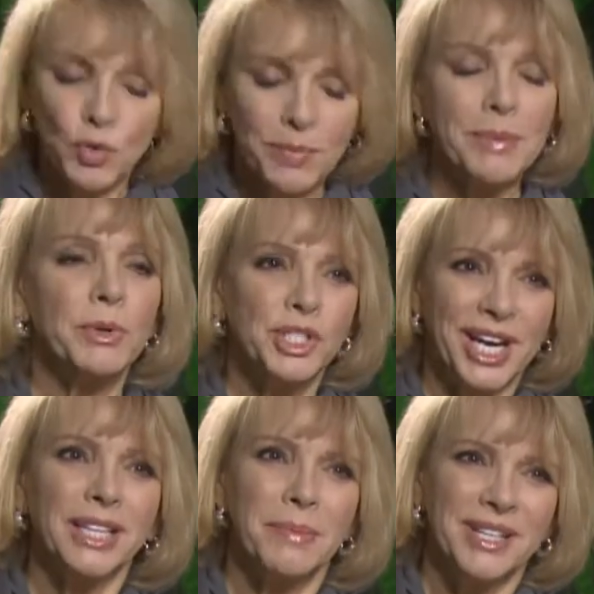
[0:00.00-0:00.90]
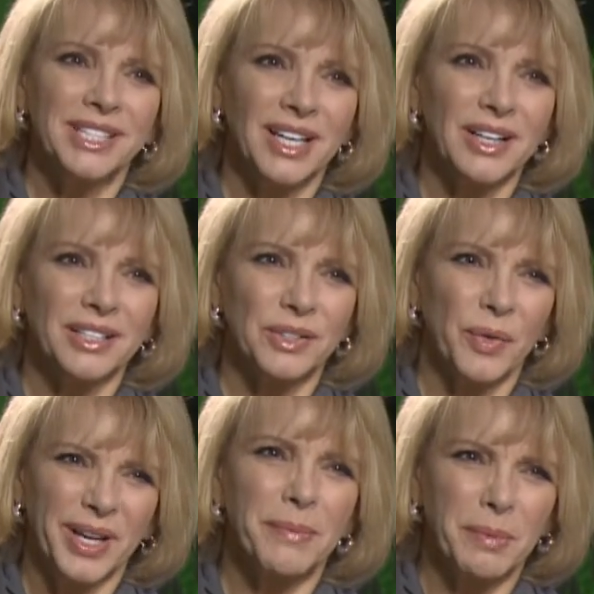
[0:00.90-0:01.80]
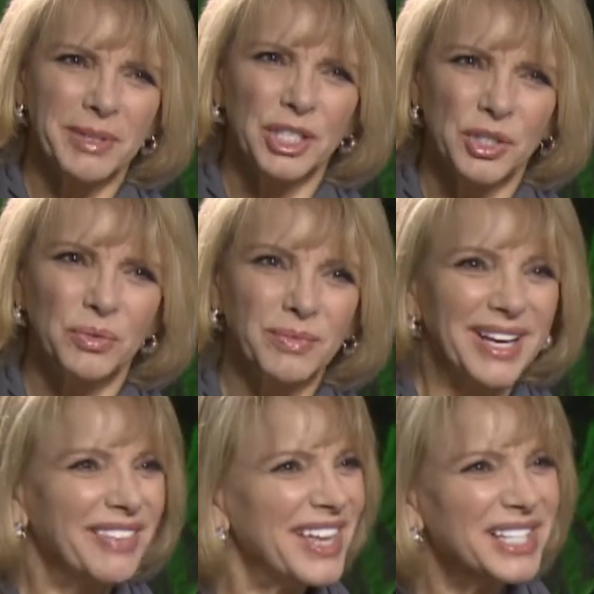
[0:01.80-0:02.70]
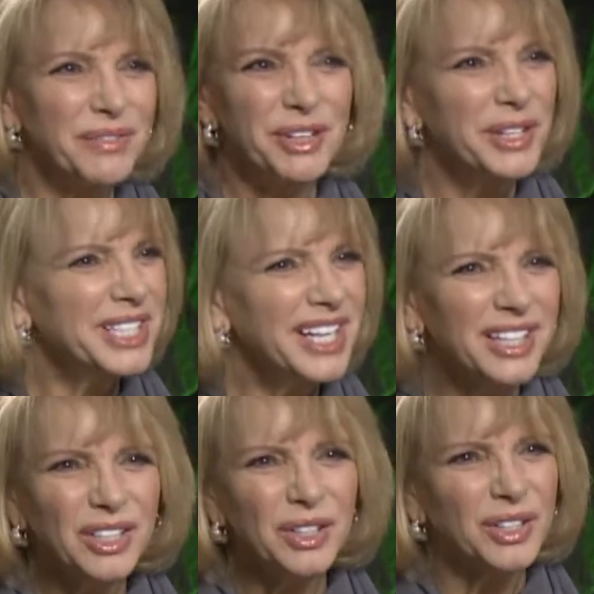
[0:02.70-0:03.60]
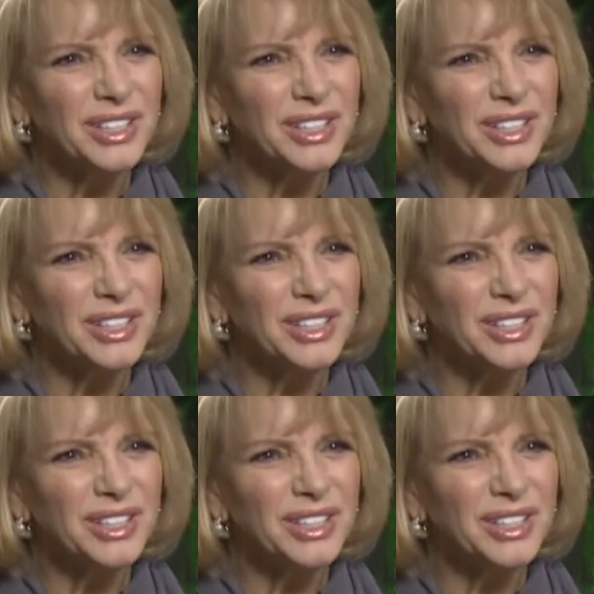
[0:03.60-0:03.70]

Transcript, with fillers: you remember Jack and the Beanstalk growing up? I mean, did you get that as a fairy tale, or?